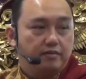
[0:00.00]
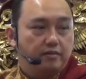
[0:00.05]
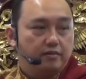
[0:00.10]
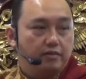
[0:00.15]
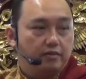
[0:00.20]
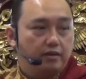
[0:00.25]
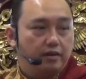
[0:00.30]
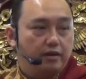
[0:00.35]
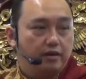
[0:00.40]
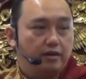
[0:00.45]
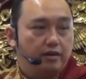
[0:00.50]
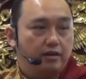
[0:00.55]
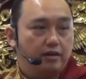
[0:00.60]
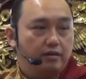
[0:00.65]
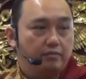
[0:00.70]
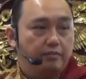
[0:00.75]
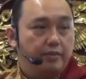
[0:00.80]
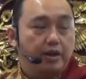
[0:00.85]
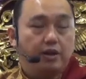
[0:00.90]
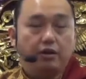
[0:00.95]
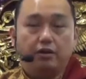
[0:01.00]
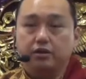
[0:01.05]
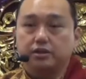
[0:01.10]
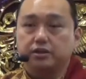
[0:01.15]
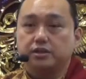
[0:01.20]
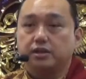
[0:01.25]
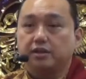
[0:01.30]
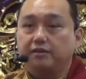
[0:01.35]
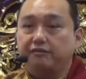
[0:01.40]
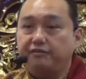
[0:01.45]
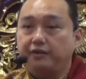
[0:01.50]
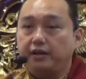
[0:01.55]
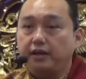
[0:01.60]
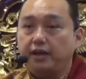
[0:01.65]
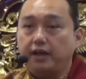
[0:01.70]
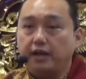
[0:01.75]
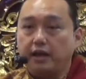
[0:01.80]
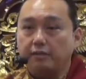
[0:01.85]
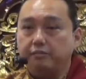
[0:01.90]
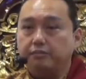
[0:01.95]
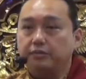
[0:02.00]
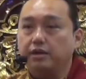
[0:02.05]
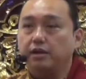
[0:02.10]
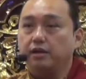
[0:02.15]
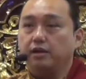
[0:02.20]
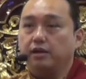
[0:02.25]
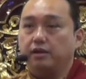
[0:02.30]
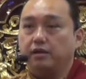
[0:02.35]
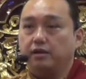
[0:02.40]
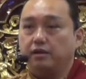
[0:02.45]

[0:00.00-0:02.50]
Okay? Because feeling empty.